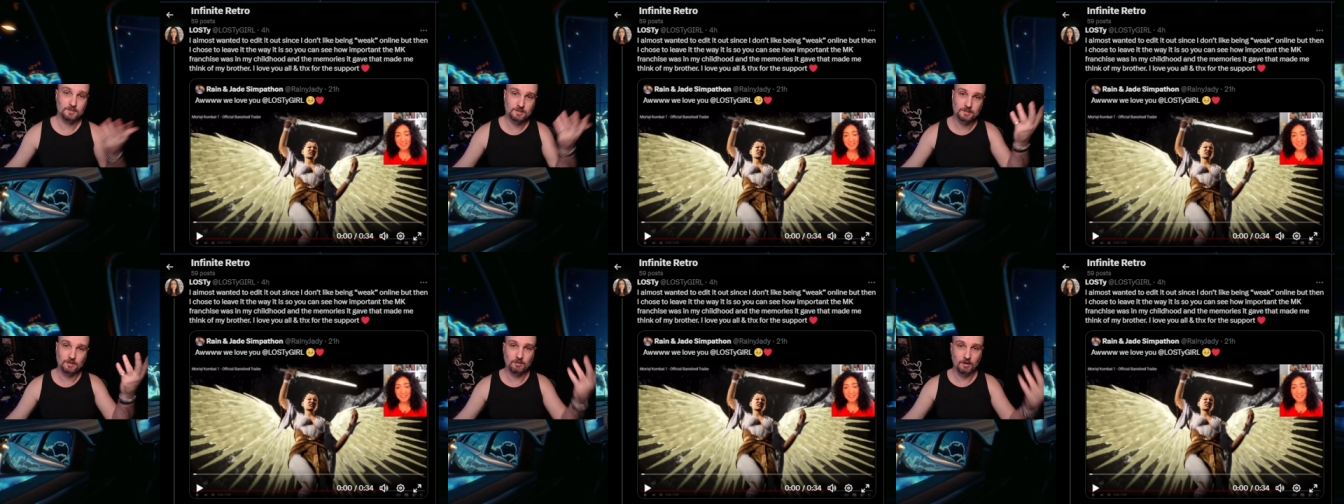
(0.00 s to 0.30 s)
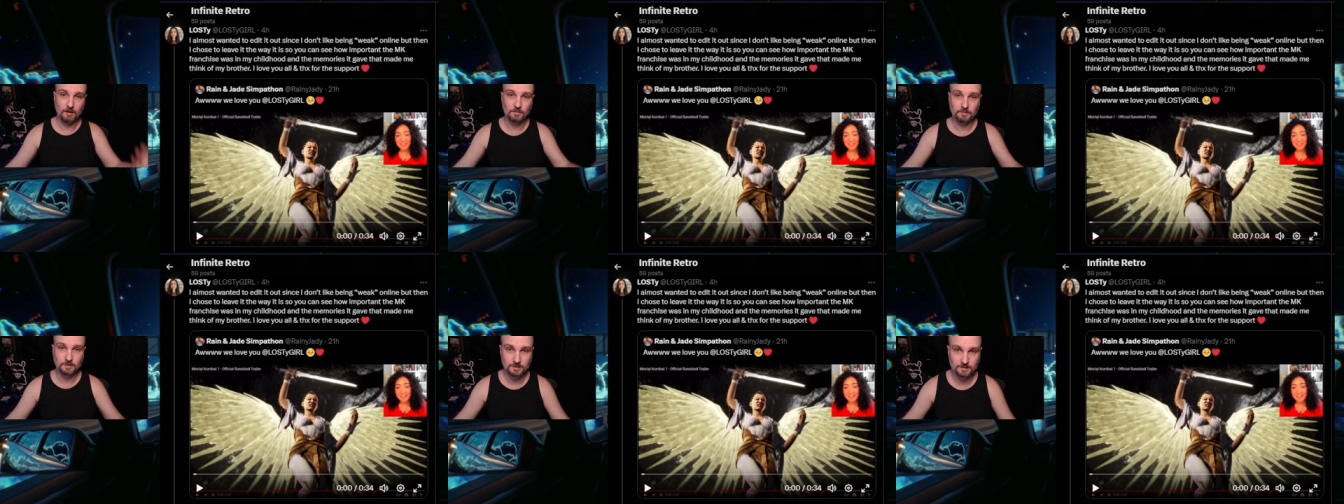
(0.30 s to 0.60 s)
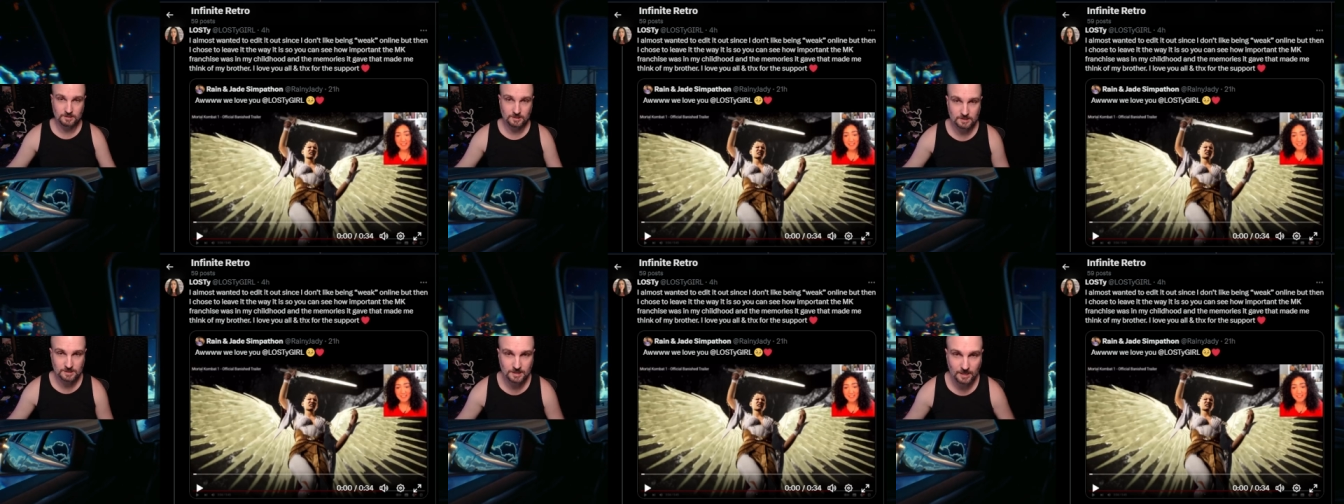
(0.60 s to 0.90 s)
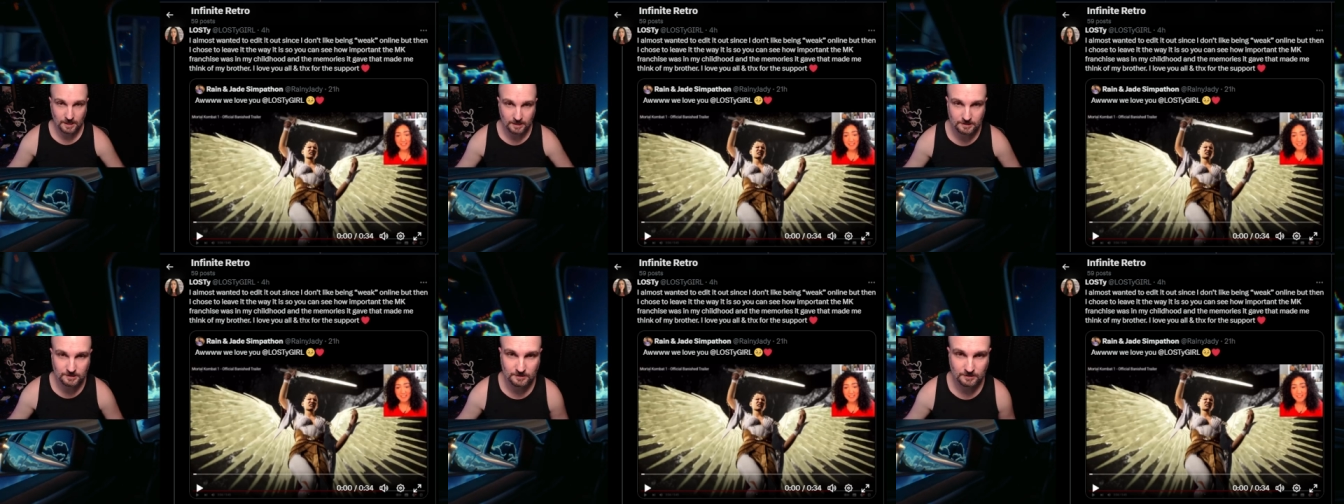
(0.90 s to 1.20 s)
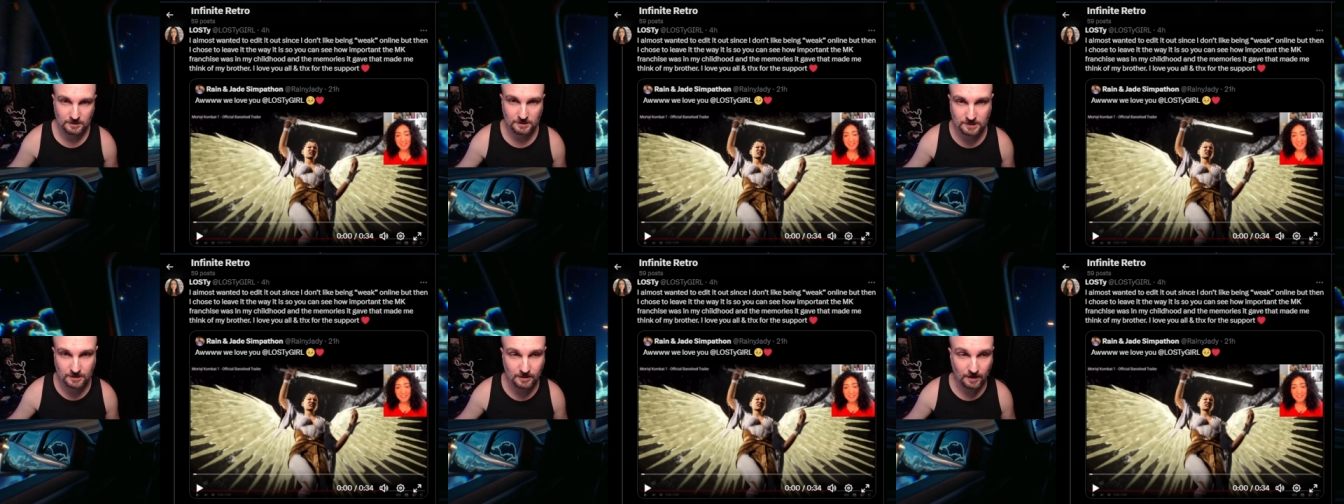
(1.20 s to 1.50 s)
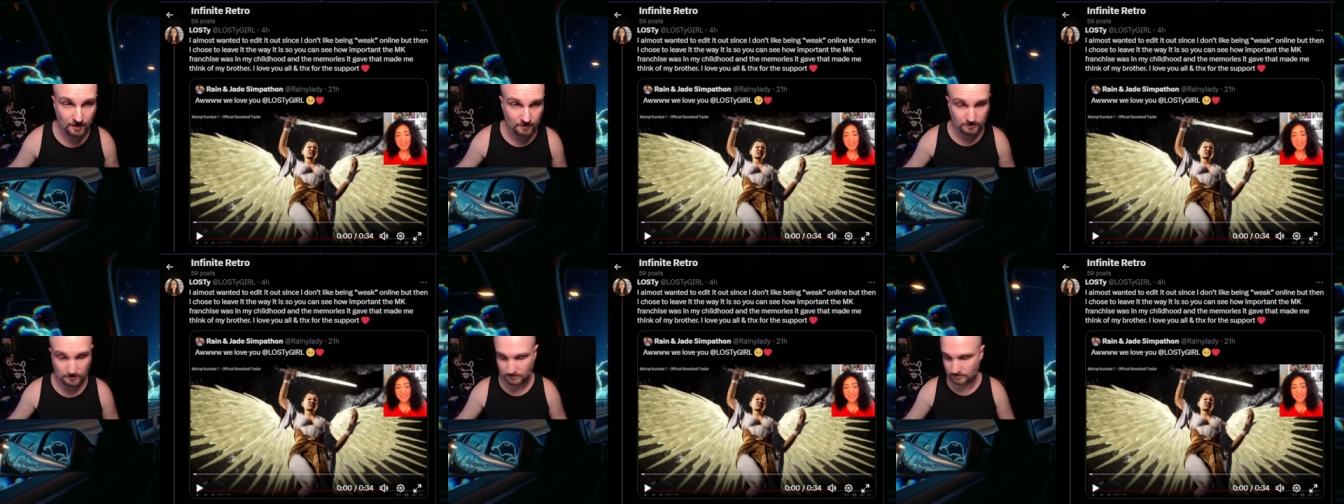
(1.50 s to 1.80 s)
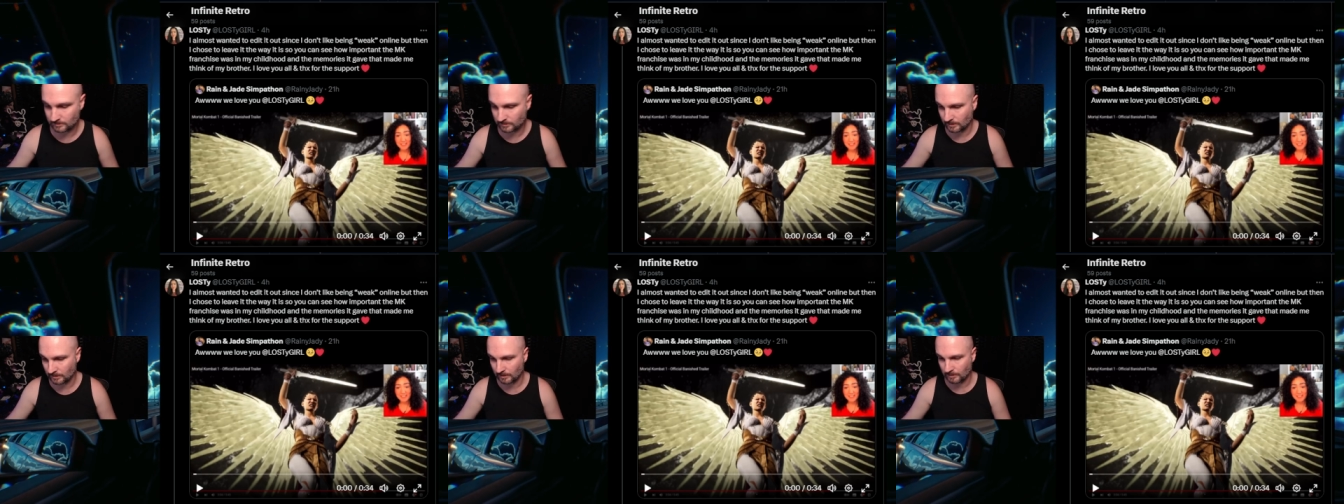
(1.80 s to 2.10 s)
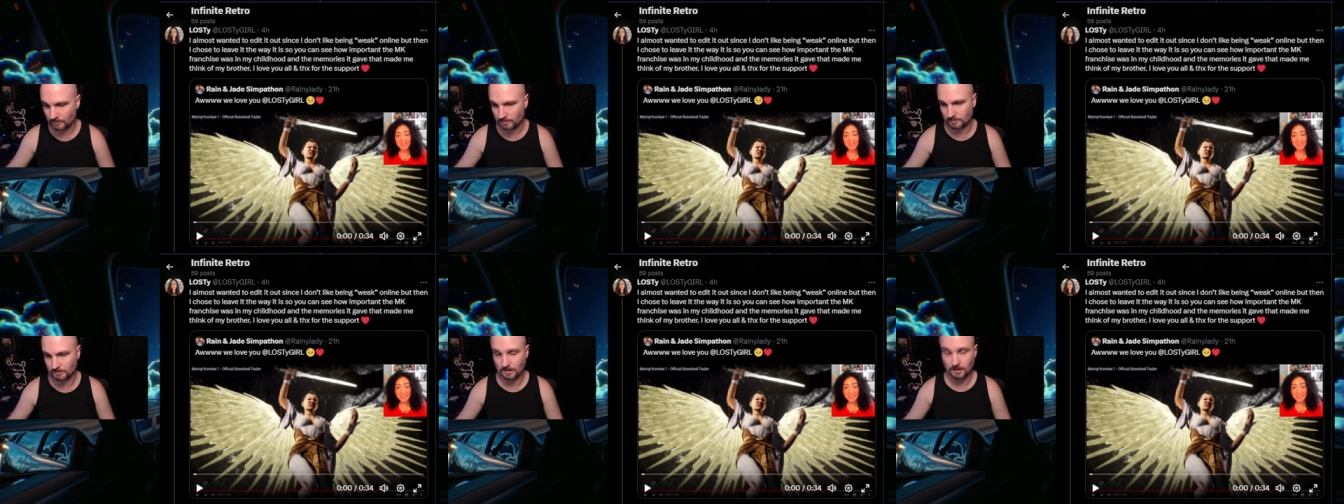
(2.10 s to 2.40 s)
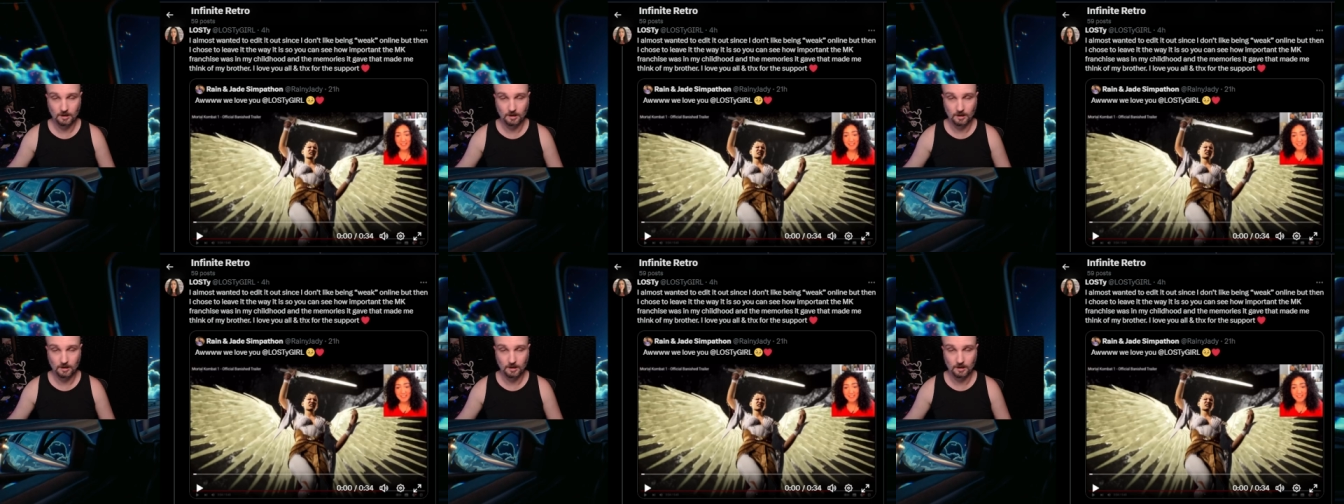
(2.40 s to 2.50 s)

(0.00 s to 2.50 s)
so I'm going to just say he's in heaven. You know,